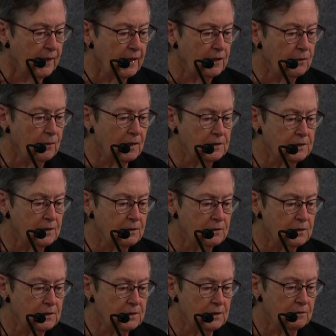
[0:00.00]
Thank you
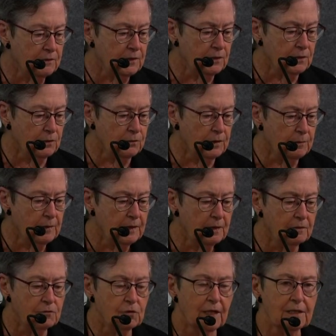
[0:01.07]
also to Silvio
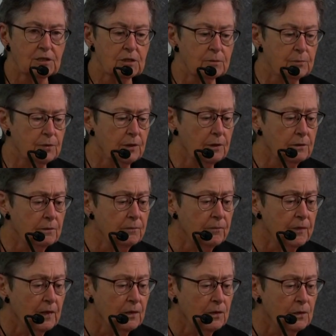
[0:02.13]
Uribe of TransLPro,
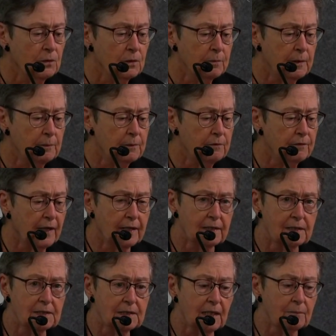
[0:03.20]
who will be
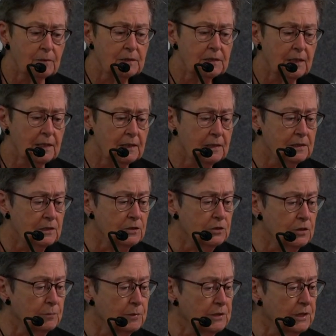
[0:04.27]
providing simultaneous
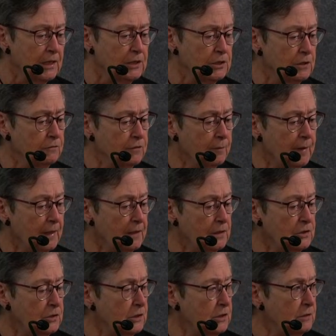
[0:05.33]
interpretation from
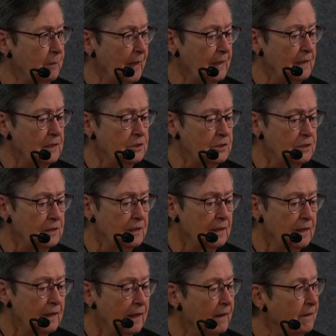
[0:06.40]
English to Spanish.
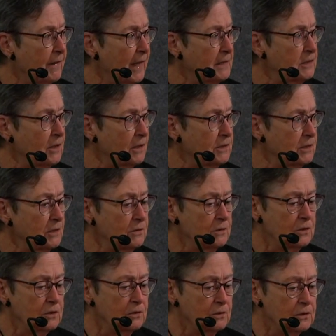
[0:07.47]
Thanks also
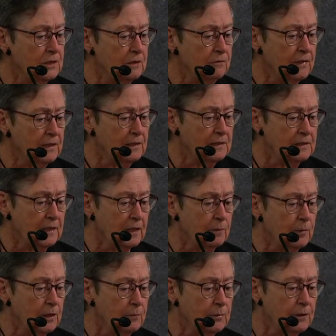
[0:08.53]
to TV
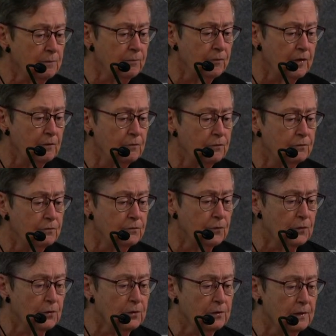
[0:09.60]
Santa Barbara
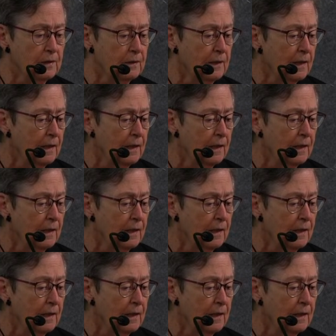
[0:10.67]
for